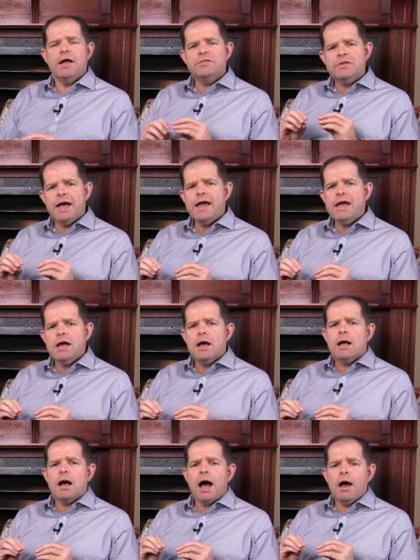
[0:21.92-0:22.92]
And today,
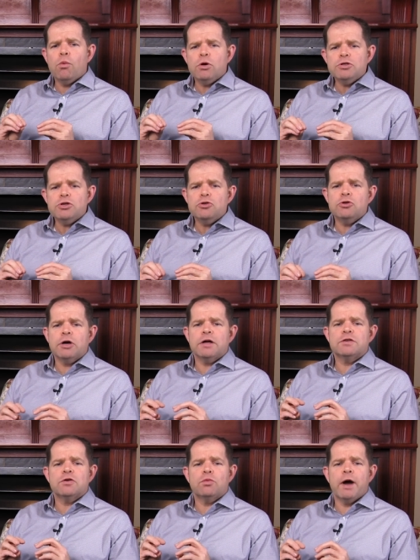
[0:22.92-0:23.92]
I want to look
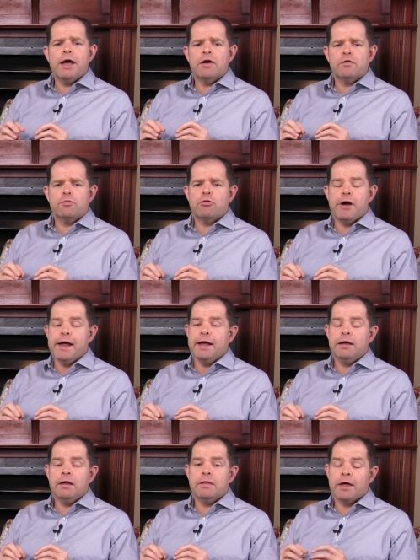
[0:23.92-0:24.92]
at a way of
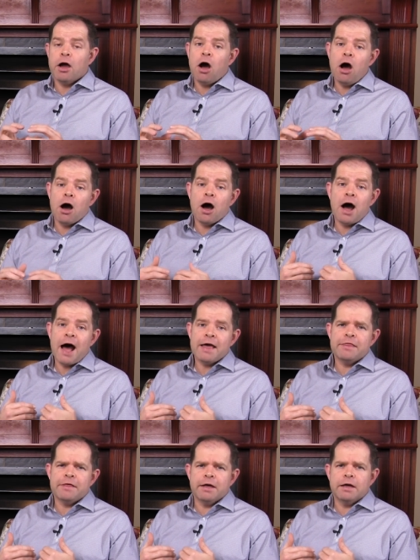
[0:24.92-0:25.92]
praying. There are, I
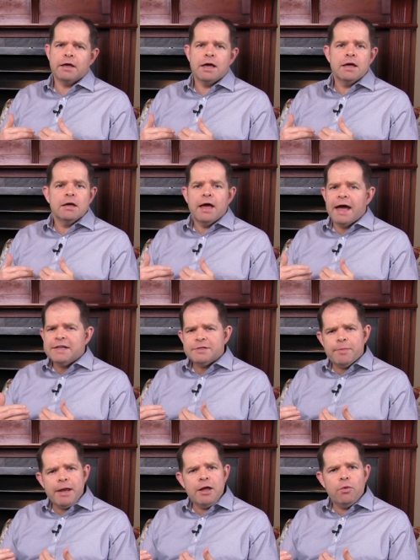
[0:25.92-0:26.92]
think, as
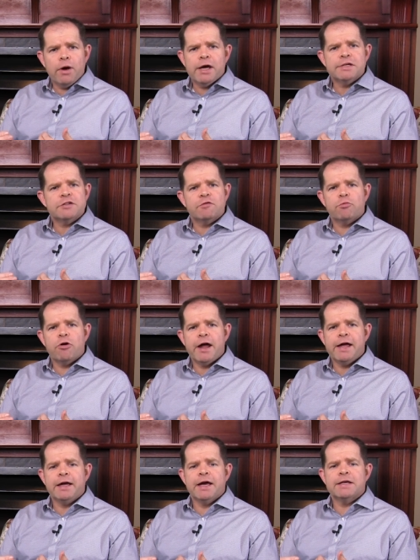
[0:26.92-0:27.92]
many ways of
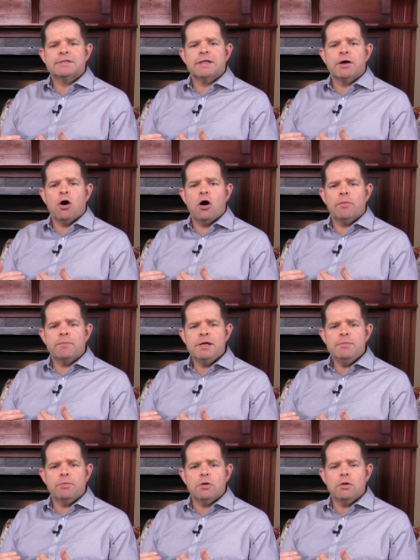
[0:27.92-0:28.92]
praying as there are
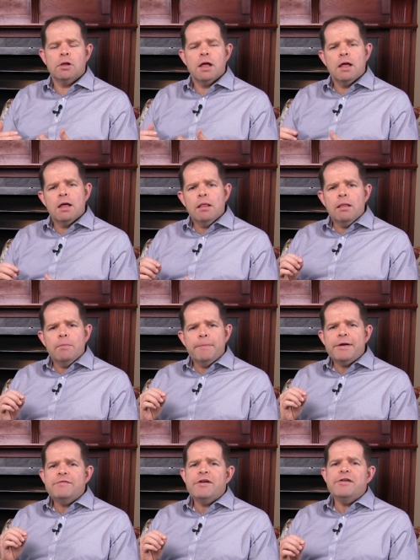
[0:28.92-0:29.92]
people,
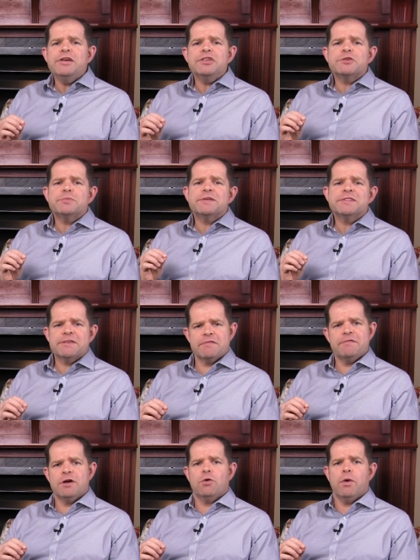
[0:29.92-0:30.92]
but a very
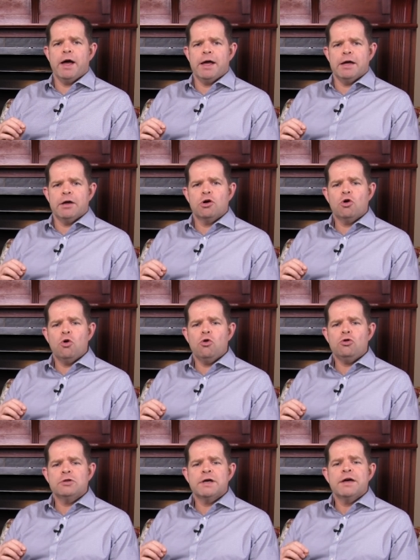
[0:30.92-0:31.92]
specific way
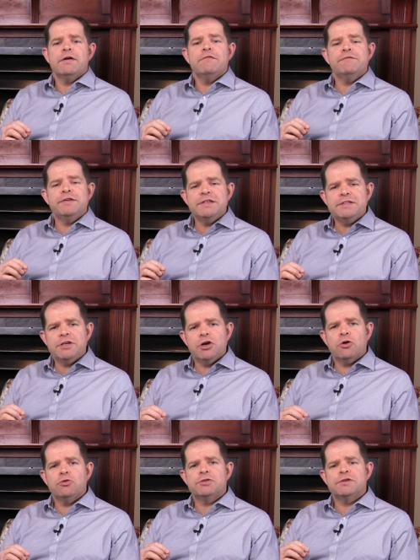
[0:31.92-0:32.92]
called
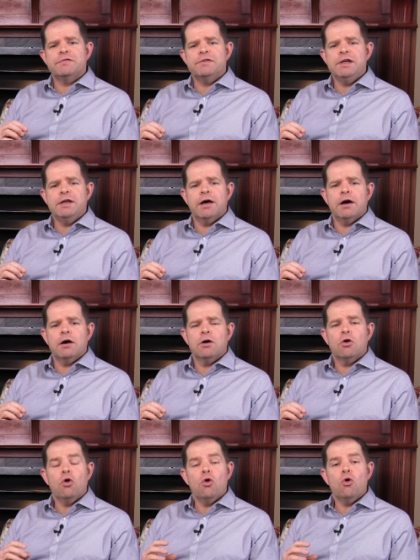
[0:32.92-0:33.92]
visio divina
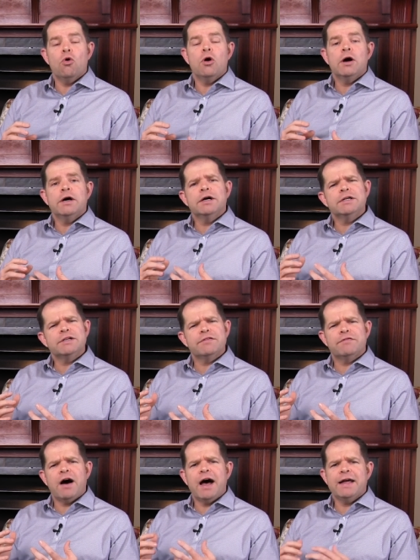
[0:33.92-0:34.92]
or
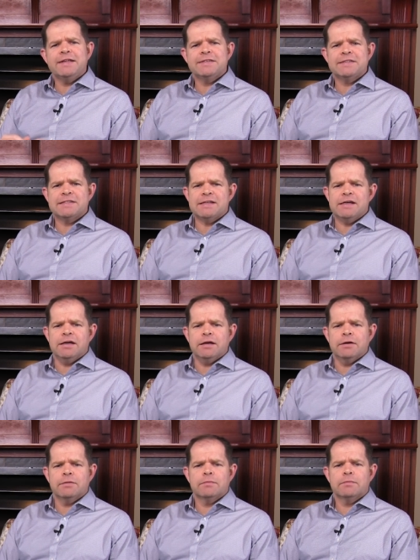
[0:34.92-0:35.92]
divine
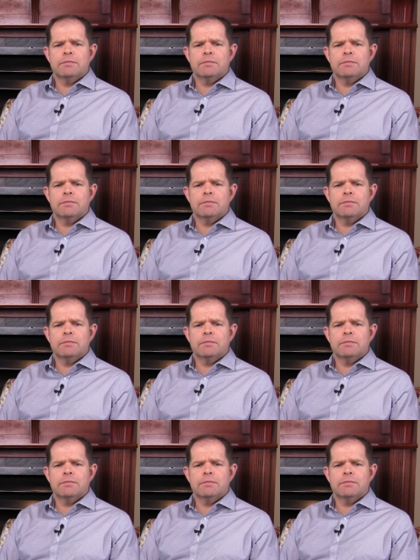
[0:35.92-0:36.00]
seeing.